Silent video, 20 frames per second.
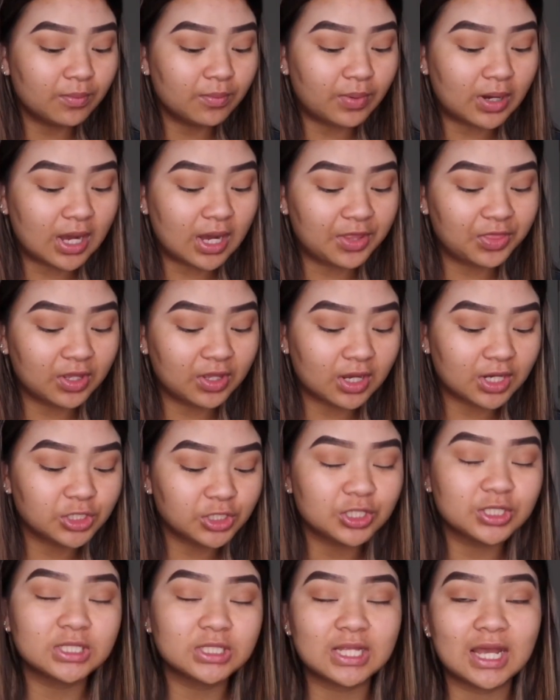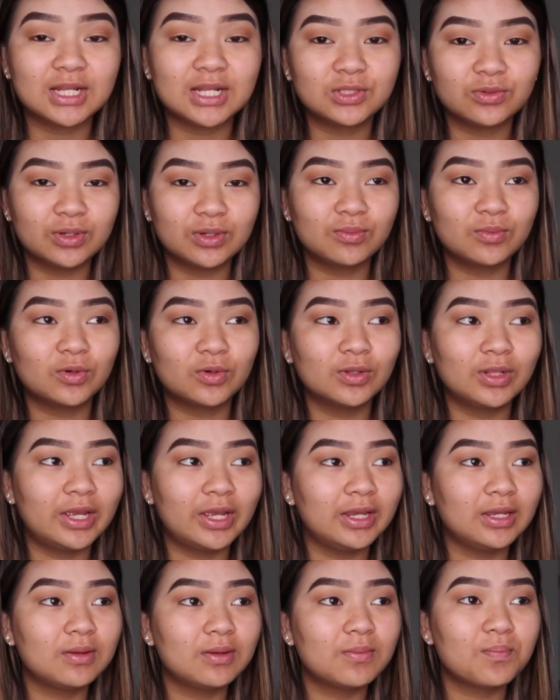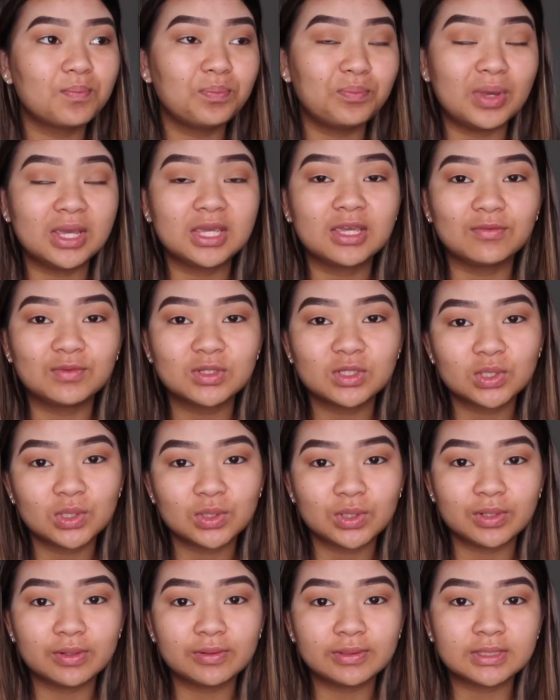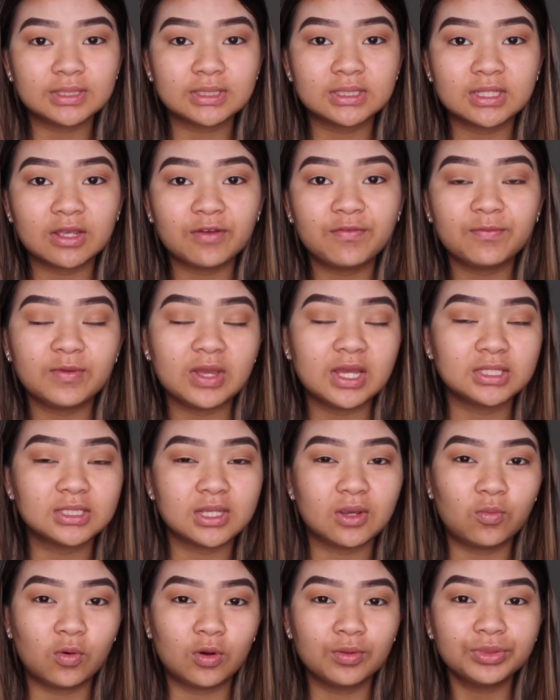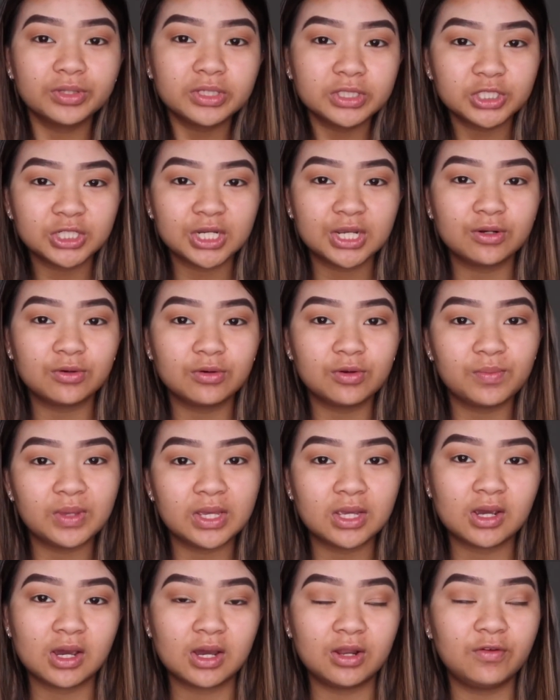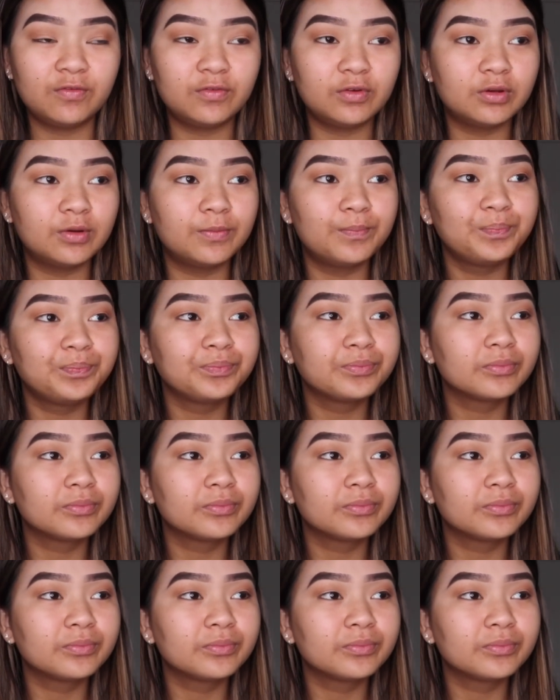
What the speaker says: But I think I should start doing more like makeup tutorials and stuff, as I want this channel to be kind of a